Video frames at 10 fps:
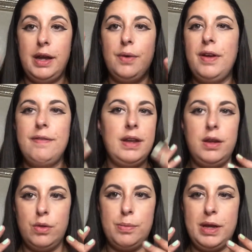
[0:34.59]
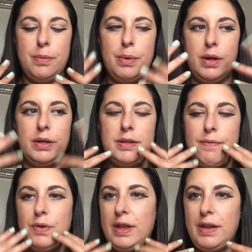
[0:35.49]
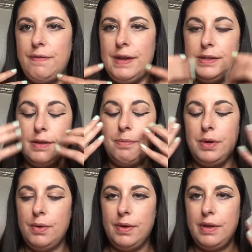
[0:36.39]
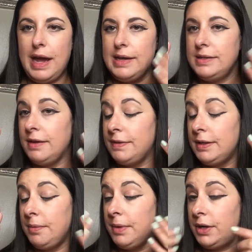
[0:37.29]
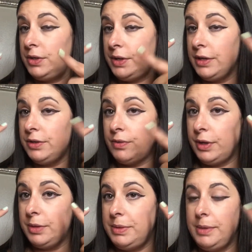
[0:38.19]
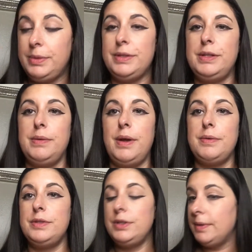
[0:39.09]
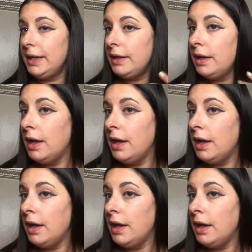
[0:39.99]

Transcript: I don't have any other makeup on except for like face stuff, but no other eye stuff because I wanted you guys to really be able to see what I was doing.